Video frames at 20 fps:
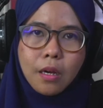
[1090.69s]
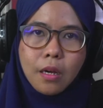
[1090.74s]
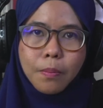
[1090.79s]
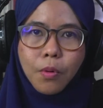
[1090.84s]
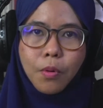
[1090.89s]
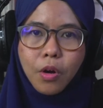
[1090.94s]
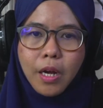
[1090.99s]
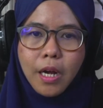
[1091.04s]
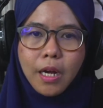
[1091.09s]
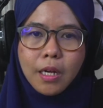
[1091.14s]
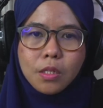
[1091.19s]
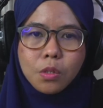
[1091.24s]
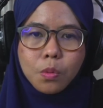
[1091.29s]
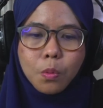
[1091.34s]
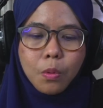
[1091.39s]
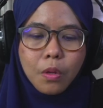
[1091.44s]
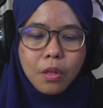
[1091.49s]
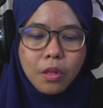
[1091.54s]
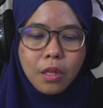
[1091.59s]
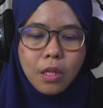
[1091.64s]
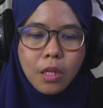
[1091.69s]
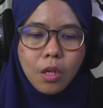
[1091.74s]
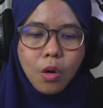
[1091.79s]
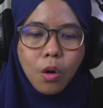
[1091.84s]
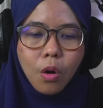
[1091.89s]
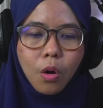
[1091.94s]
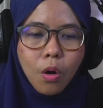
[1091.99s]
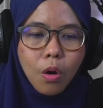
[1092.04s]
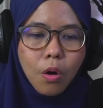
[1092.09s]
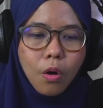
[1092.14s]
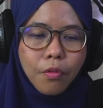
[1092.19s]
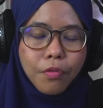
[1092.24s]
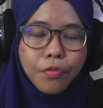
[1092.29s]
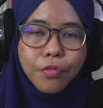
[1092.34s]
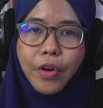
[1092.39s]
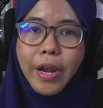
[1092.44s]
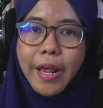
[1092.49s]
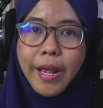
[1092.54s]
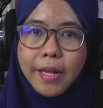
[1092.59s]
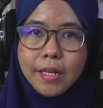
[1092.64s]
a podcast with your
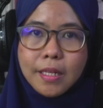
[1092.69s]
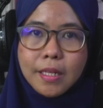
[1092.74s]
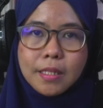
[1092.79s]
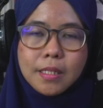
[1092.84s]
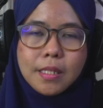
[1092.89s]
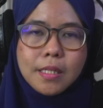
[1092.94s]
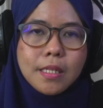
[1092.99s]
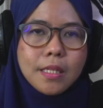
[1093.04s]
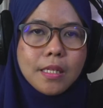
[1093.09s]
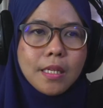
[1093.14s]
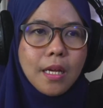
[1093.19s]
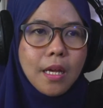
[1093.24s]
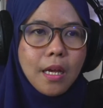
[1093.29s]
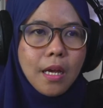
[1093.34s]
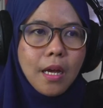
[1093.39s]
friends.